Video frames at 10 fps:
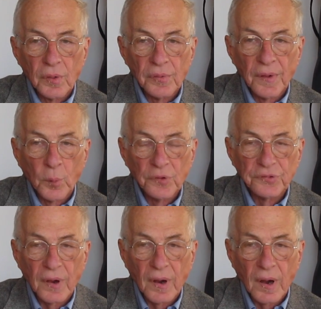there
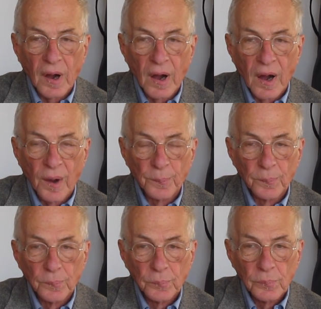was
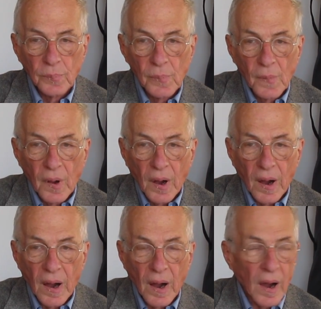
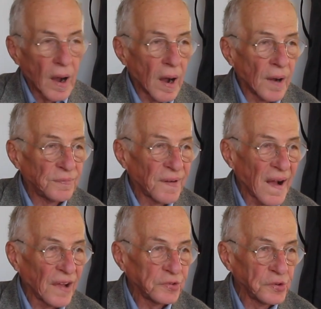a
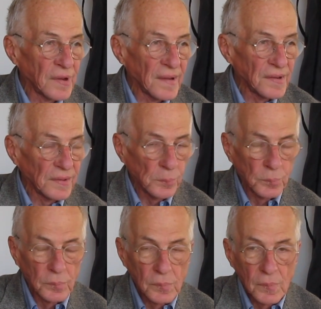
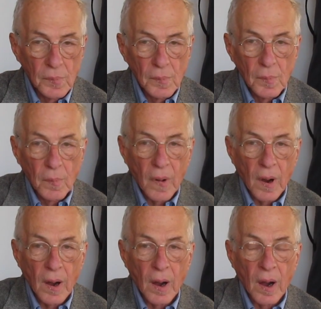fascinating
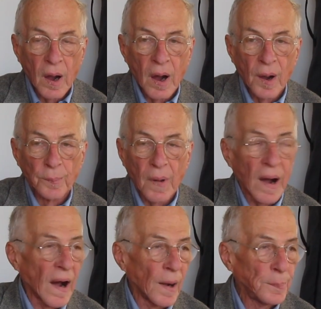
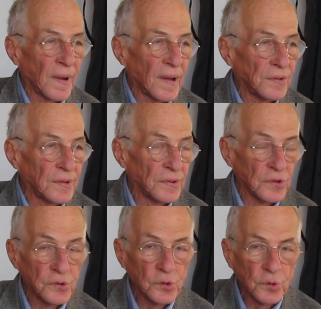op-ed in
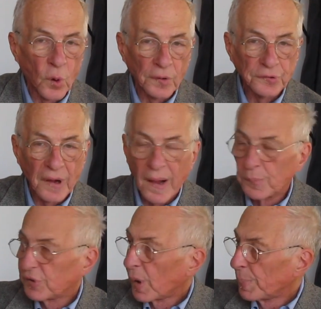the New York
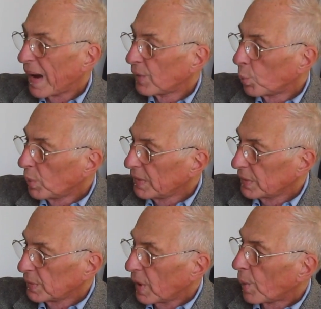Times about a week
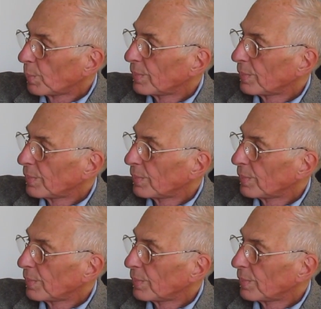ago.